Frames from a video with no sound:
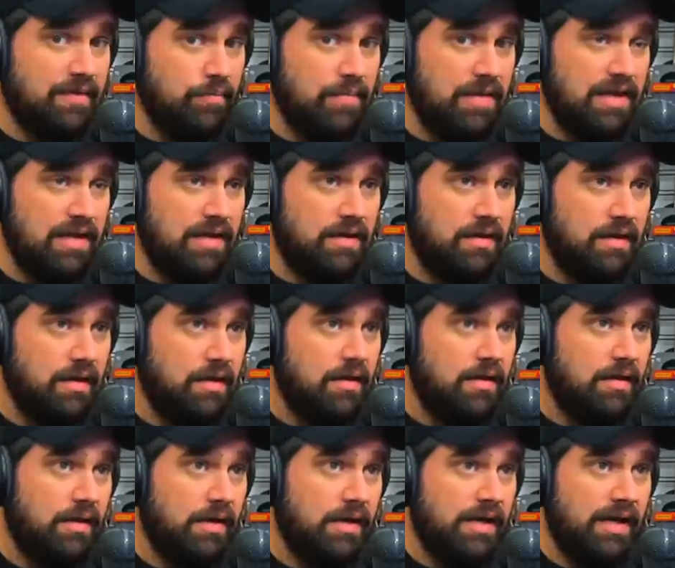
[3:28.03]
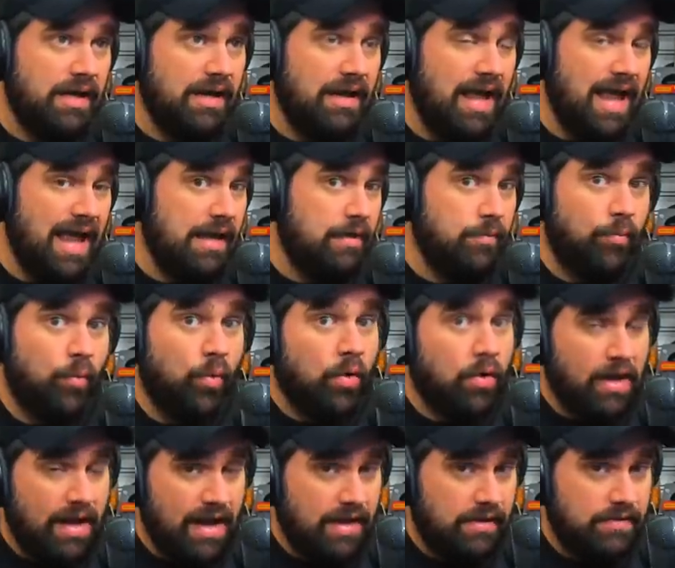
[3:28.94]
bake them in uh, and add
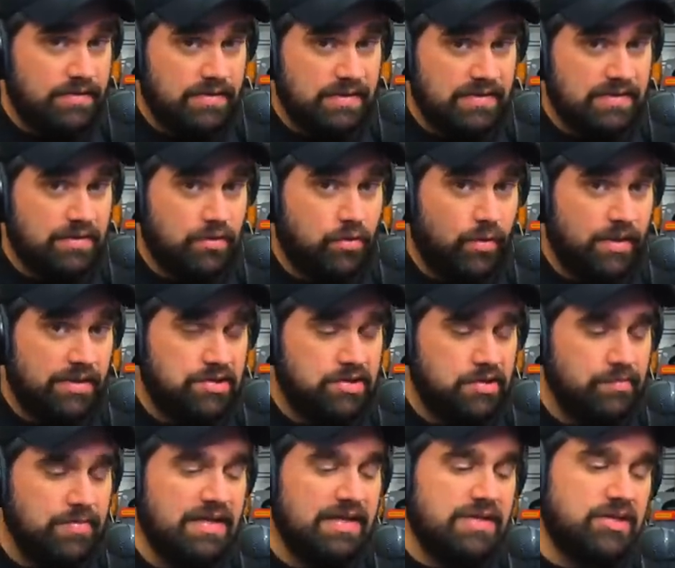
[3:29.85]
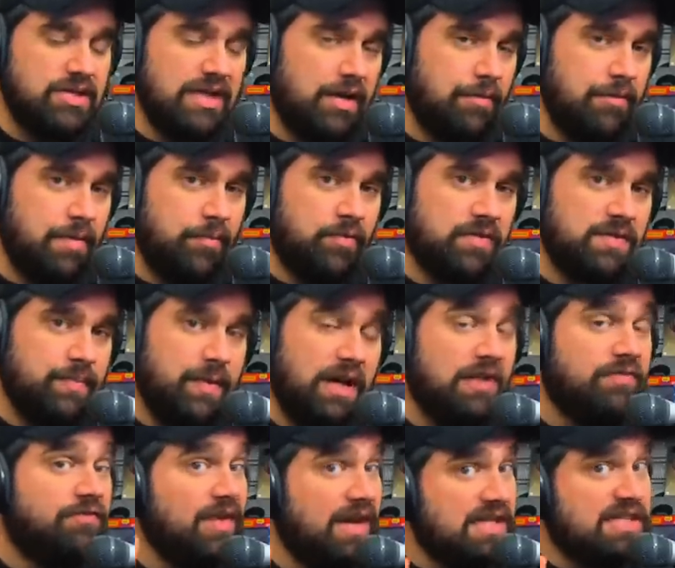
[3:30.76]
more ads? Is the question because you got to remember
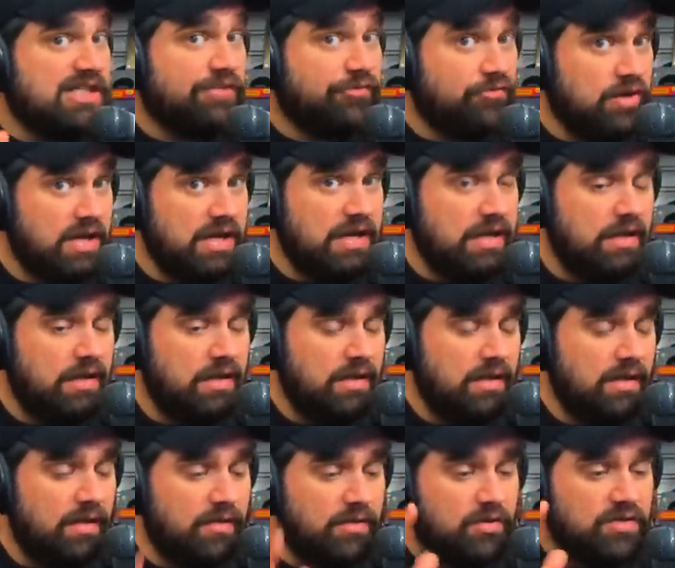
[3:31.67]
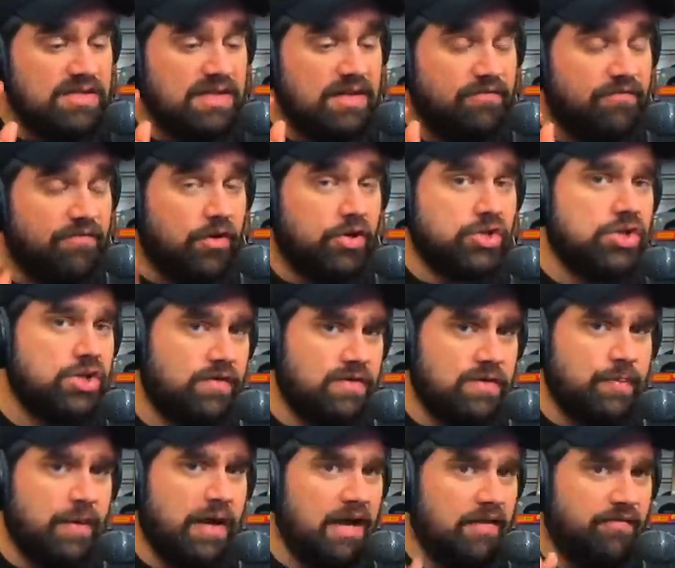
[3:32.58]
Spotify is free there's a version
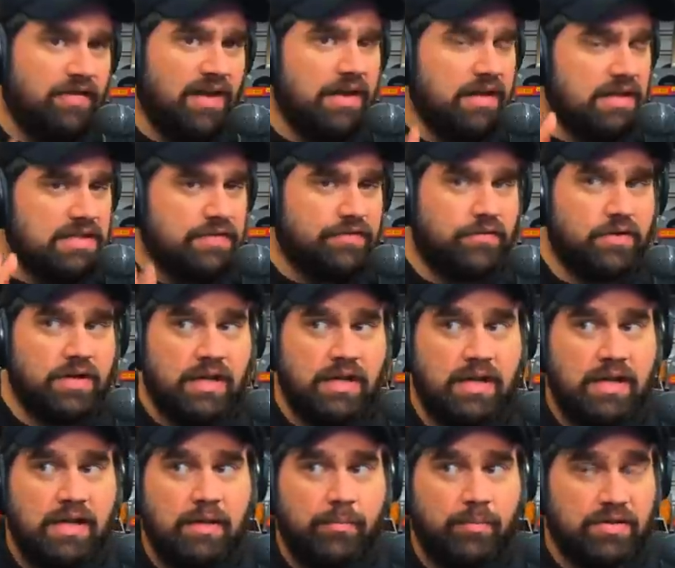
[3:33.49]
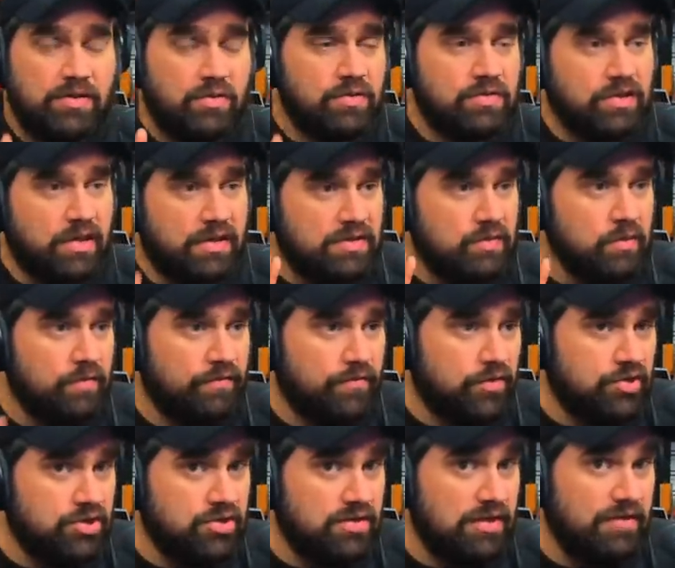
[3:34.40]
of Spotify that is free, but there's also a
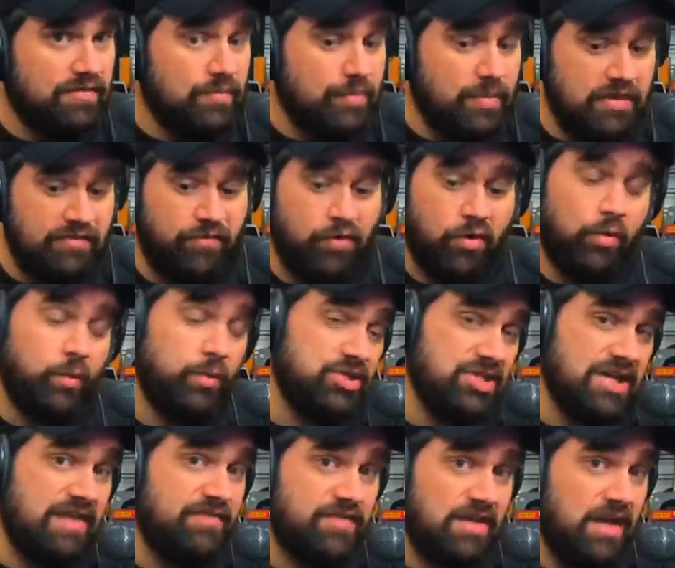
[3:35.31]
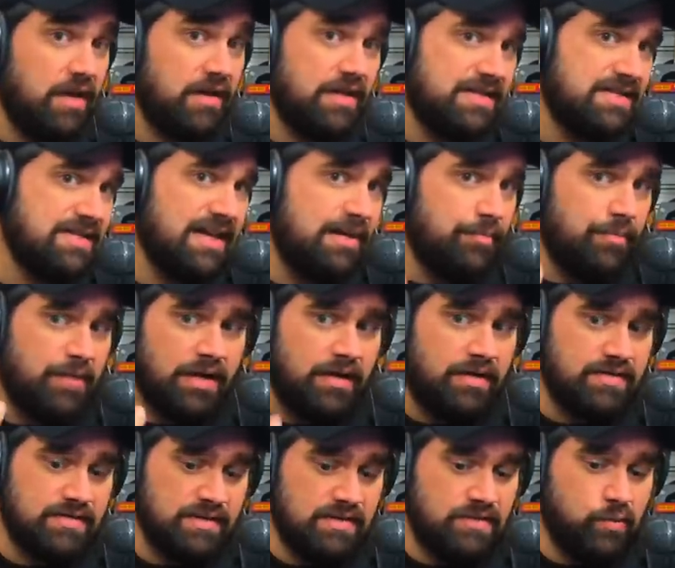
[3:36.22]
version that you have to pay for, which I've done. It's 10
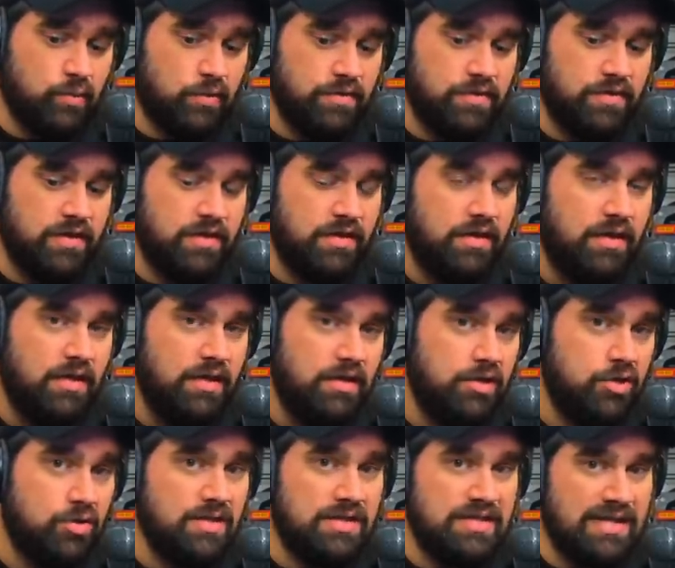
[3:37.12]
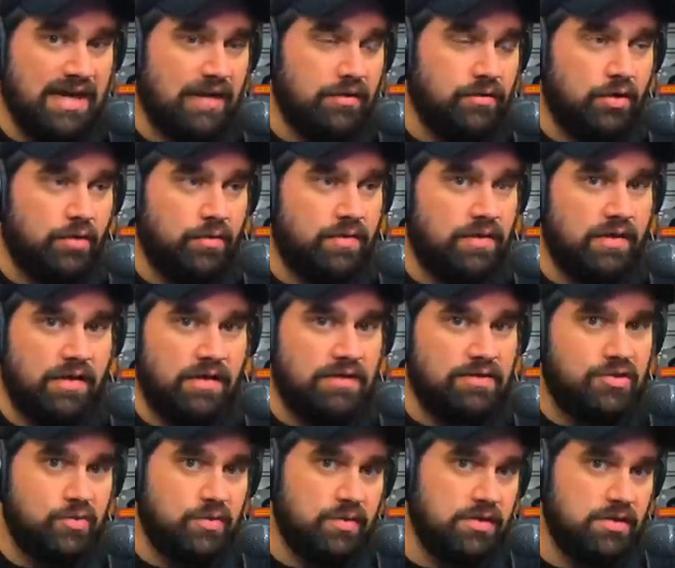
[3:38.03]
bucks. It's worth it. You can download
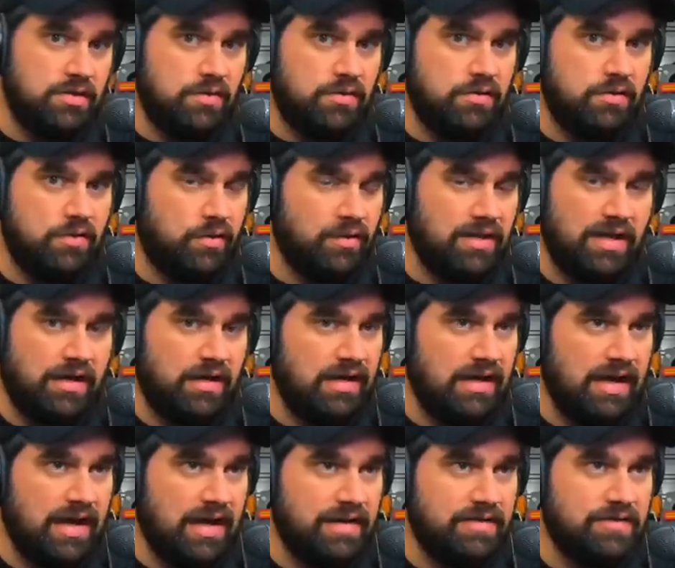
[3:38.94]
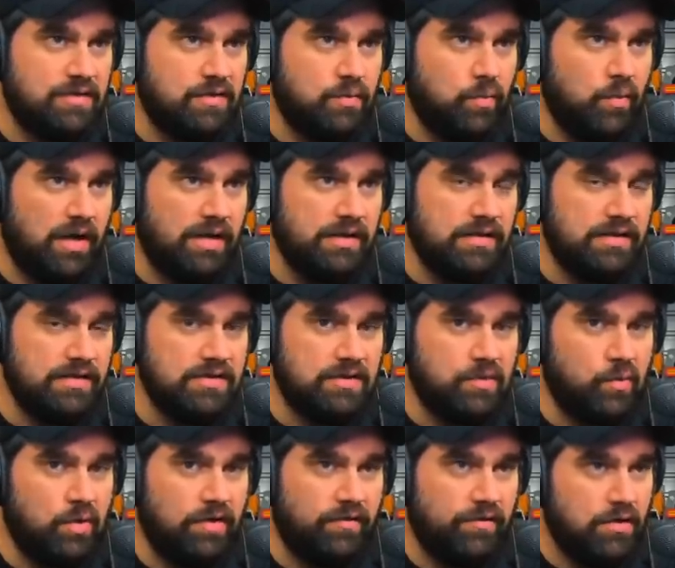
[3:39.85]
things. You, you don't get any ads. You can watch,
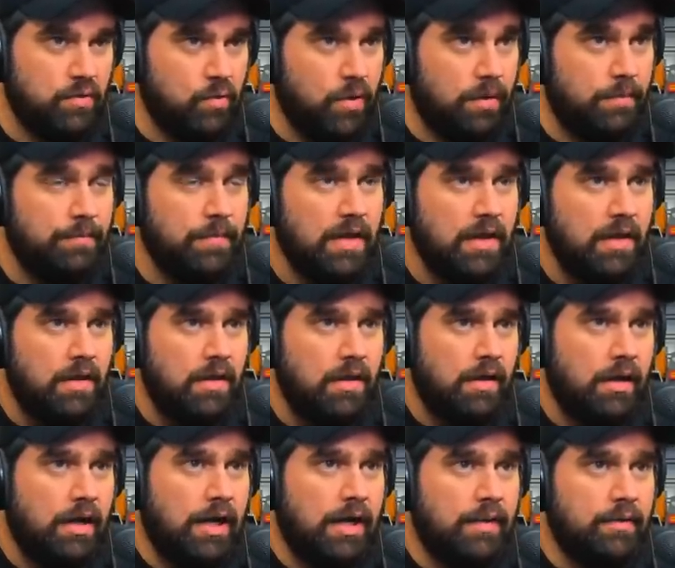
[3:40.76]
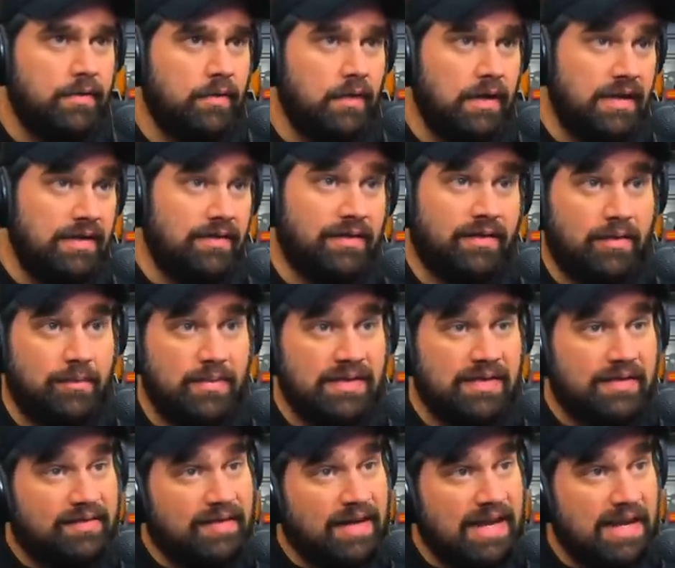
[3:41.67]
listen to whatever you want. Uh, is it going
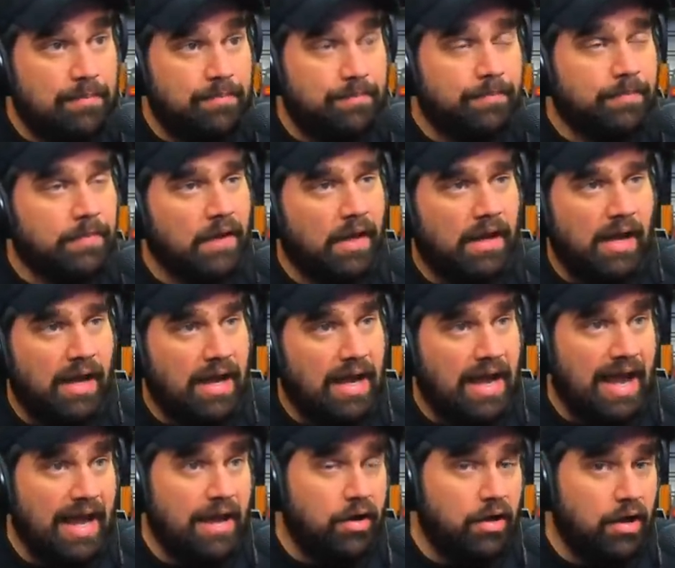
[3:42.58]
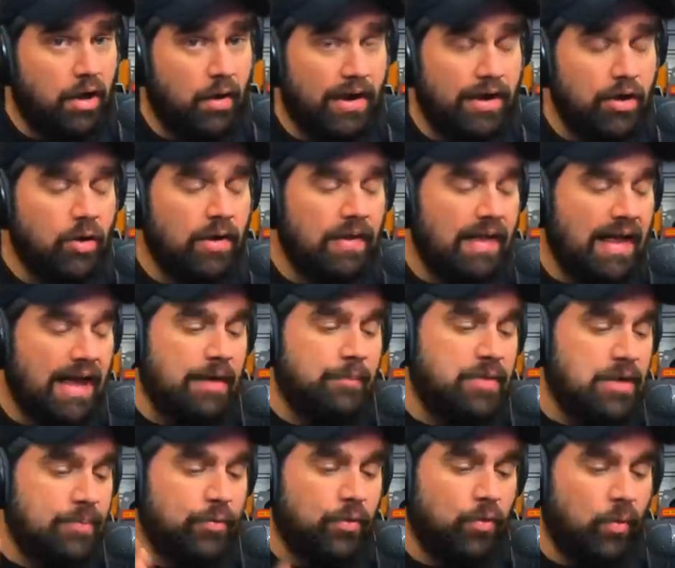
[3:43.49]
to be the same? I don't know. I know a
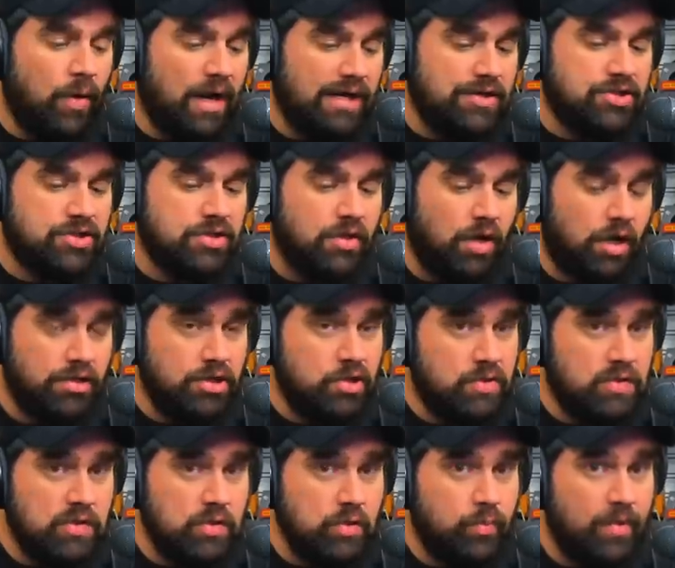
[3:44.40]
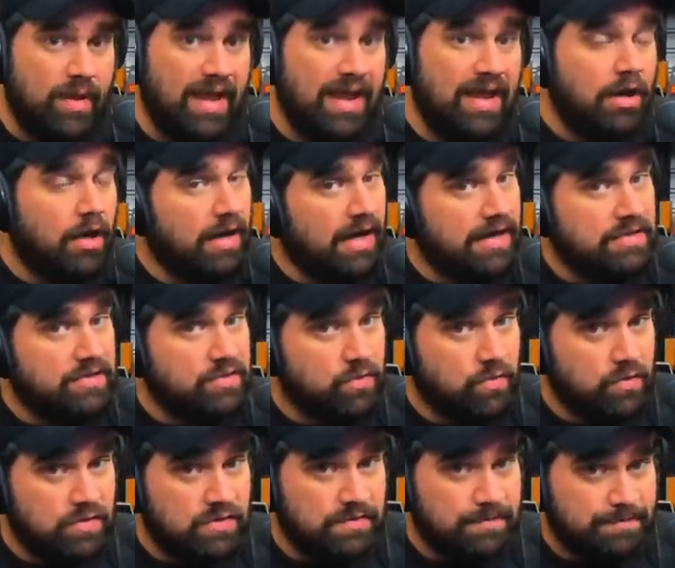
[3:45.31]
lot of people watch on YouTube and on
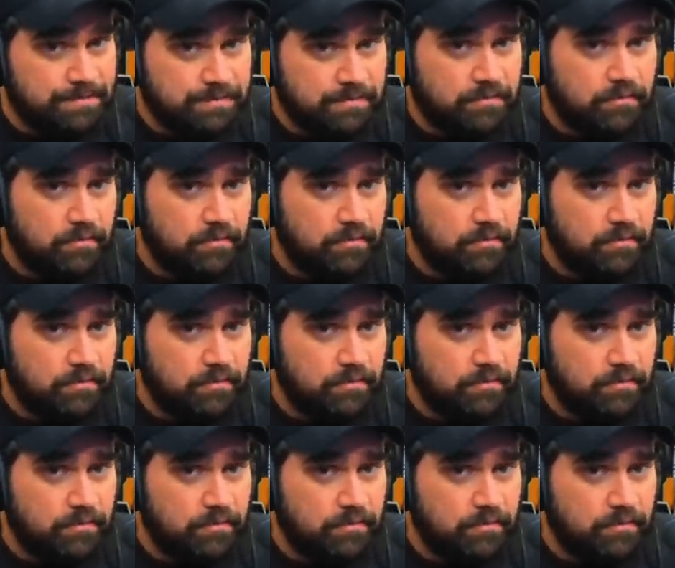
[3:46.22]
iTunes.